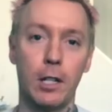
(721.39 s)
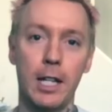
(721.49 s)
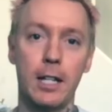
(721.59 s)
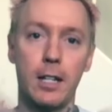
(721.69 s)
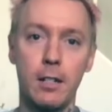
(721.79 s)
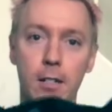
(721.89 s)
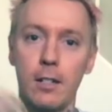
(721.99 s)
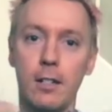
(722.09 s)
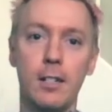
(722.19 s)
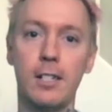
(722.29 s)
link
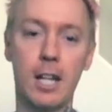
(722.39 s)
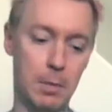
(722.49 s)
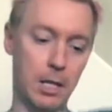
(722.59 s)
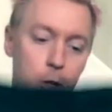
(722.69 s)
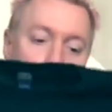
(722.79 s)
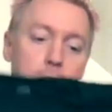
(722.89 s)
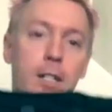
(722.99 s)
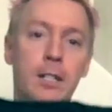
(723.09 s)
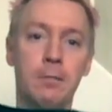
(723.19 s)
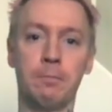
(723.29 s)
down below
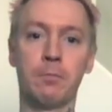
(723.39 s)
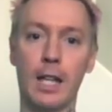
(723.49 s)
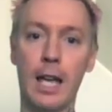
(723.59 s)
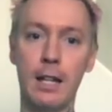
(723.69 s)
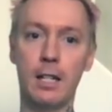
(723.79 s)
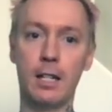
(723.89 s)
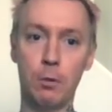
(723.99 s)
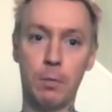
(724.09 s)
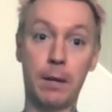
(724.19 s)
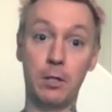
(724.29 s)
here, and uh,
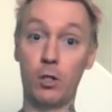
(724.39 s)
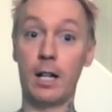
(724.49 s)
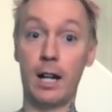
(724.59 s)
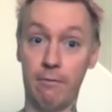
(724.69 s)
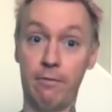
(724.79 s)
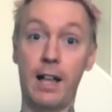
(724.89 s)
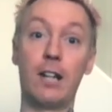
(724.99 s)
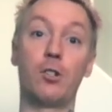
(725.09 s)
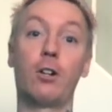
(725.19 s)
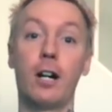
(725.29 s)
you probably just saw it
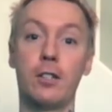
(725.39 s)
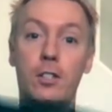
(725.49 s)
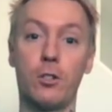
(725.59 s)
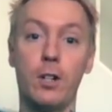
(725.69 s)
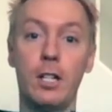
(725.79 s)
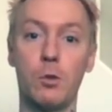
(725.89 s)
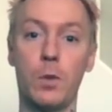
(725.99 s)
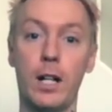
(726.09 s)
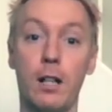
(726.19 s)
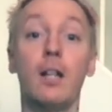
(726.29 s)
flash across the screen as
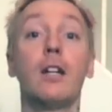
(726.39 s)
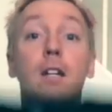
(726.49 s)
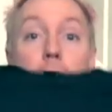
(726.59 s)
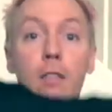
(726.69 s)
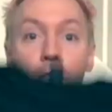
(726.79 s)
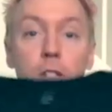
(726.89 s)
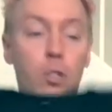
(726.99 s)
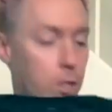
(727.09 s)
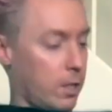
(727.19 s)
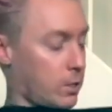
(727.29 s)
well. This
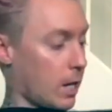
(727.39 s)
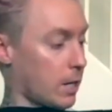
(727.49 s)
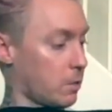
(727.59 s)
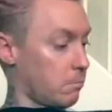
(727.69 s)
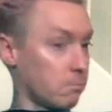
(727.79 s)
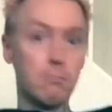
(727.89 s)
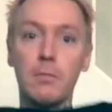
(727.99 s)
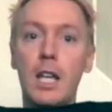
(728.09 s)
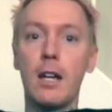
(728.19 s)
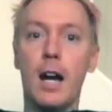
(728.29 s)
shirt is awesome.
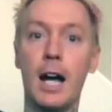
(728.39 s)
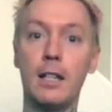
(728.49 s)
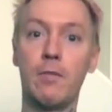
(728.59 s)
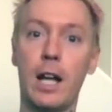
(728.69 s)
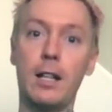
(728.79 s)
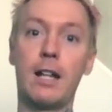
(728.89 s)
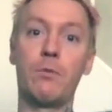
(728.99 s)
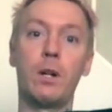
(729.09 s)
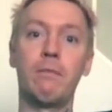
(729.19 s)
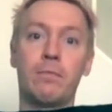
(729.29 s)
I love the hell out of
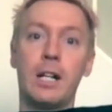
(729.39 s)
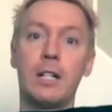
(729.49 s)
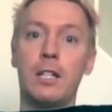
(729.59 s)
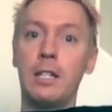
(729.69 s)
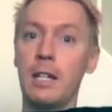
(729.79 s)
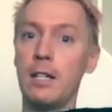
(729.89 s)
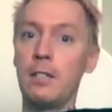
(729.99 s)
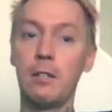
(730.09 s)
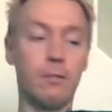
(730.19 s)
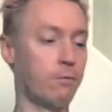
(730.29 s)
what Veracity
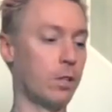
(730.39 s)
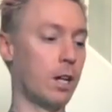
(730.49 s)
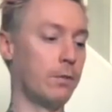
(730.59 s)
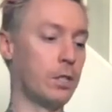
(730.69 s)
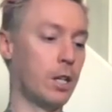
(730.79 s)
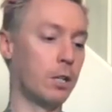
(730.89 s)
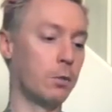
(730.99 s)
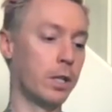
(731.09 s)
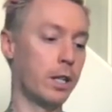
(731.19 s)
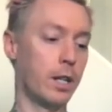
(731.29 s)
does for all of his
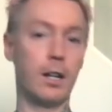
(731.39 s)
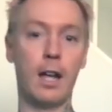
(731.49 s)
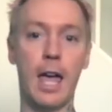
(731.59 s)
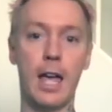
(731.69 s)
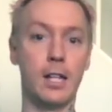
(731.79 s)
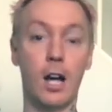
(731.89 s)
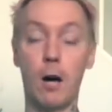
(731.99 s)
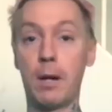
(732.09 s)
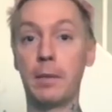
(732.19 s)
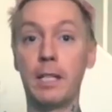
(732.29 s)
artwork, and I'll
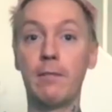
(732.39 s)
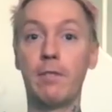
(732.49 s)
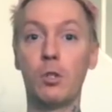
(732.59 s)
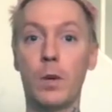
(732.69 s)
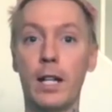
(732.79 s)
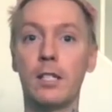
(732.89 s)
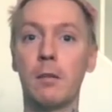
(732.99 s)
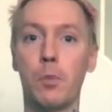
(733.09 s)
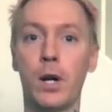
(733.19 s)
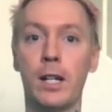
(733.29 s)
probably give these away at some
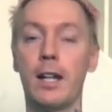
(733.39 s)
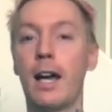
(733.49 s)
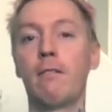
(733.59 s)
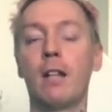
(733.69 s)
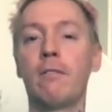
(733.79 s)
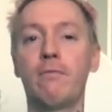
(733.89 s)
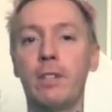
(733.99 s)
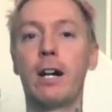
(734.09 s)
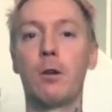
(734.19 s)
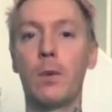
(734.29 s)
point. I, I'll
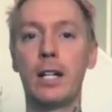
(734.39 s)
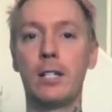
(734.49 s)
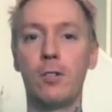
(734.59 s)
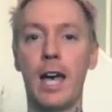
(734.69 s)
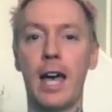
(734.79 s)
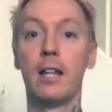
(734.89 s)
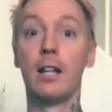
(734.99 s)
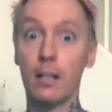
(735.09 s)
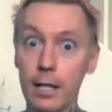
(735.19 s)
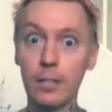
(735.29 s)
figure out a way to do that.
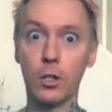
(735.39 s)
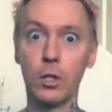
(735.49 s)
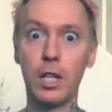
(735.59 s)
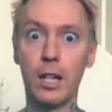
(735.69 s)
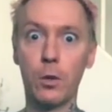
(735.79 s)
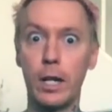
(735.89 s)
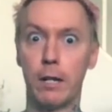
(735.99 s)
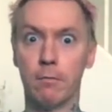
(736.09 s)
Let's look at the other one.